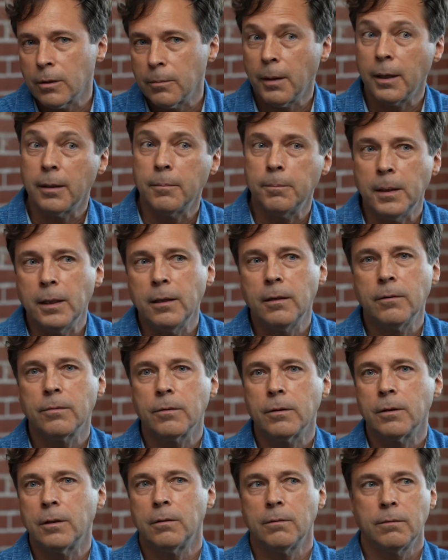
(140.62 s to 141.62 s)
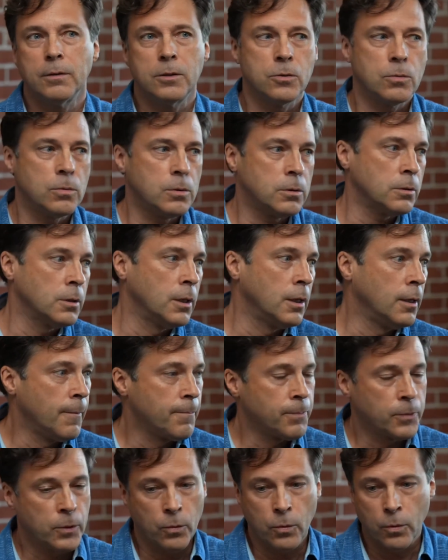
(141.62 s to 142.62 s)
might be for an individual
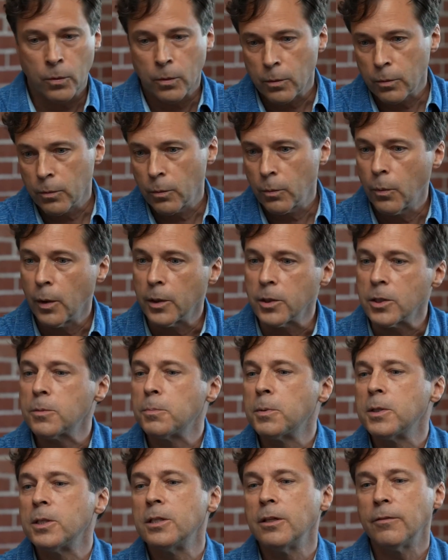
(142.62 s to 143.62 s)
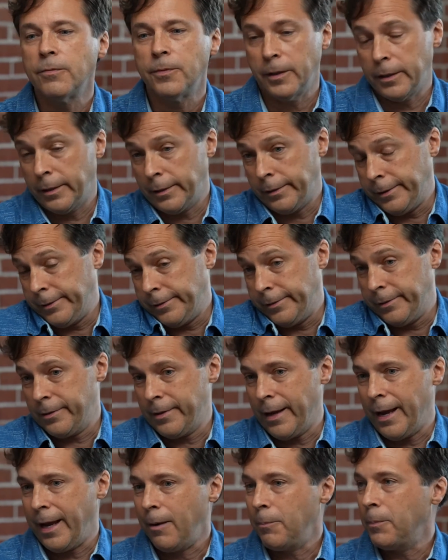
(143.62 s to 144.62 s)
or what specifically is
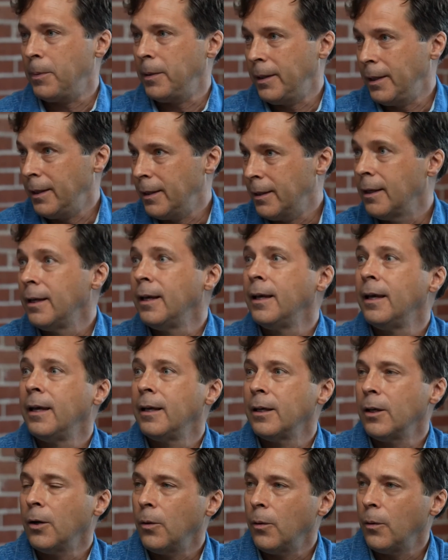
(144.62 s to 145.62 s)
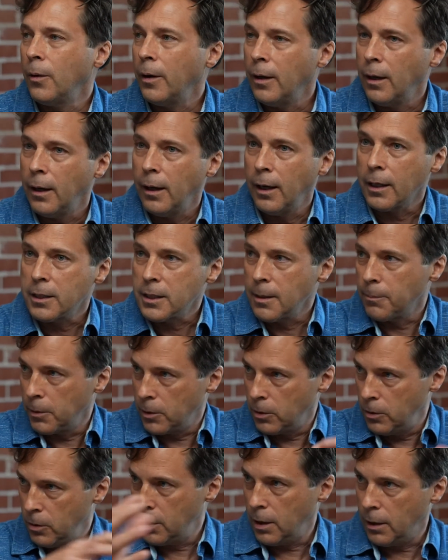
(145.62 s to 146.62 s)
happening, you know, except like
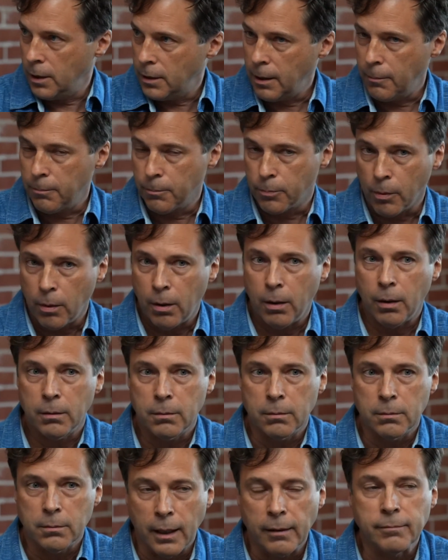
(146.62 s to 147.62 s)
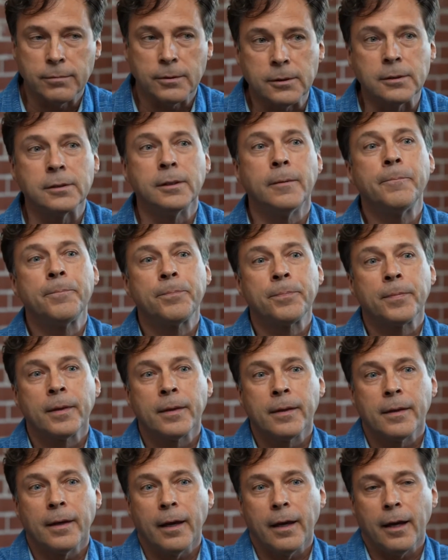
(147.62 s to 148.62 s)
you said, at that broad level.
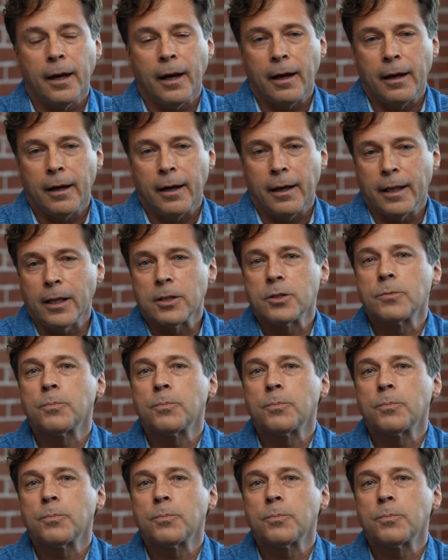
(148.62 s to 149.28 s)
And that's